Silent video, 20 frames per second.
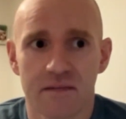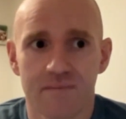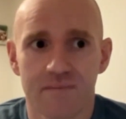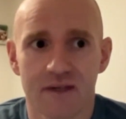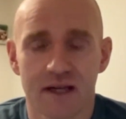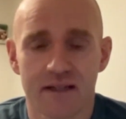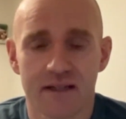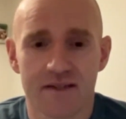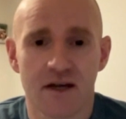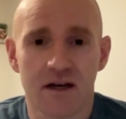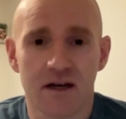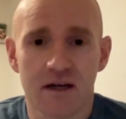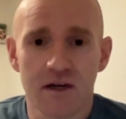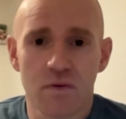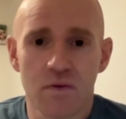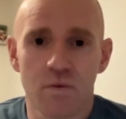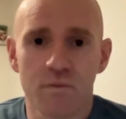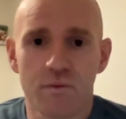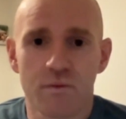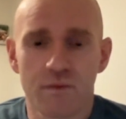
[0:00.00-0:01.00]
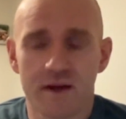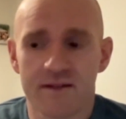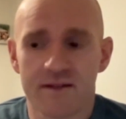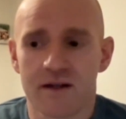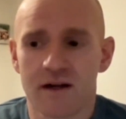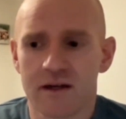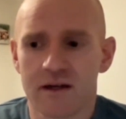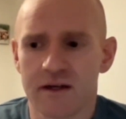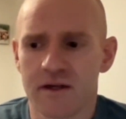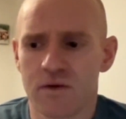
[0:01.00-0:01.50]
It's not
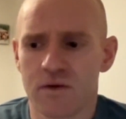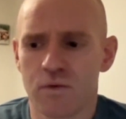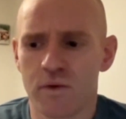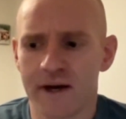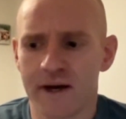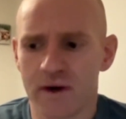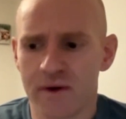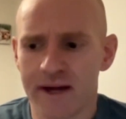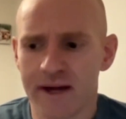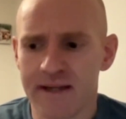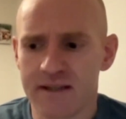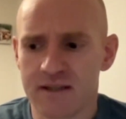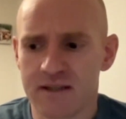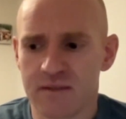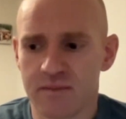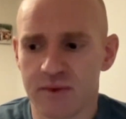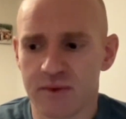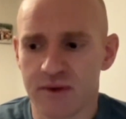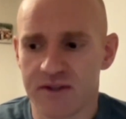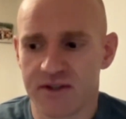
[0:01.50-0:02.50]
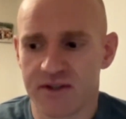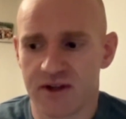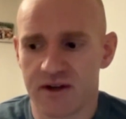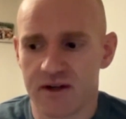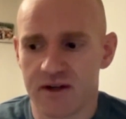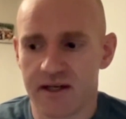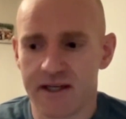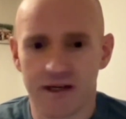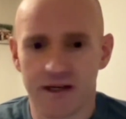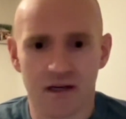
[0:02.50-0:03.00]
gonna win a race, but it
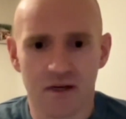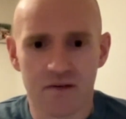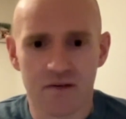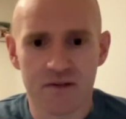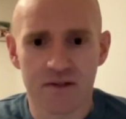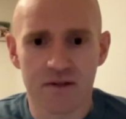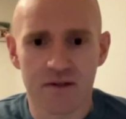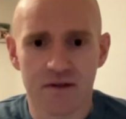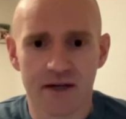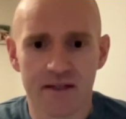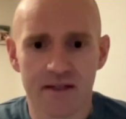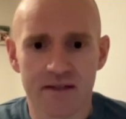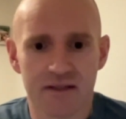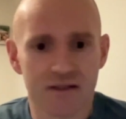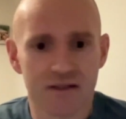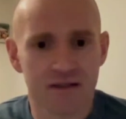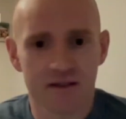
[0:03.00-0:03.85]
certainly can lose you a race.